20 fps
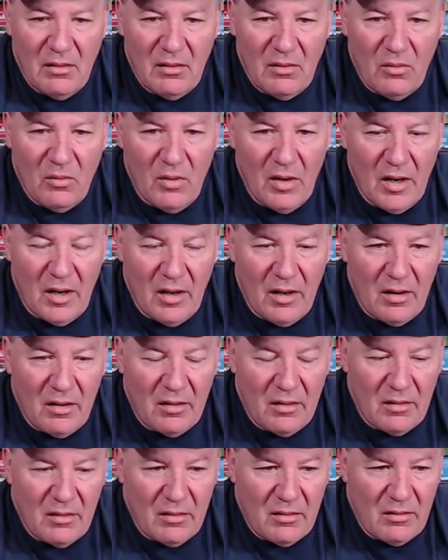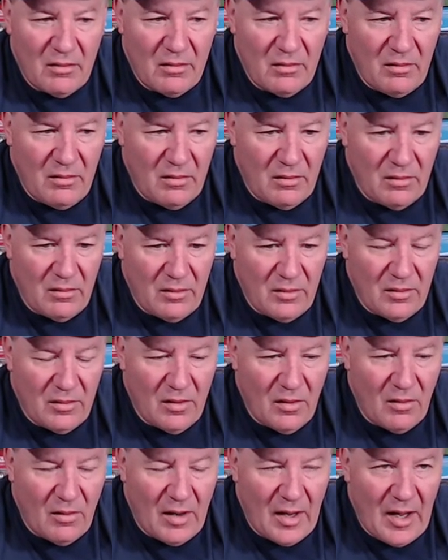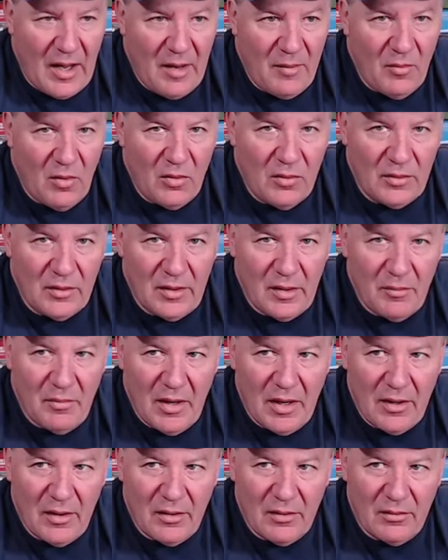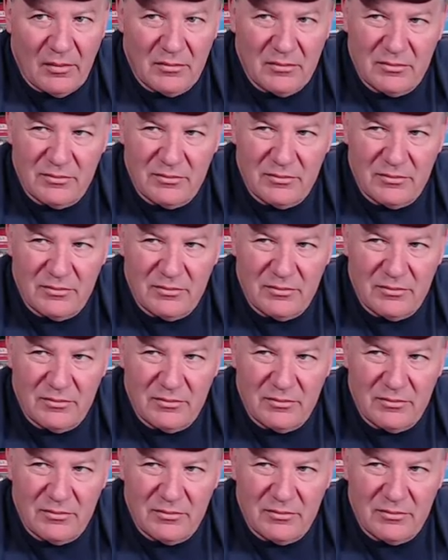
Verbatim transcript: where, you, you know, I'm only about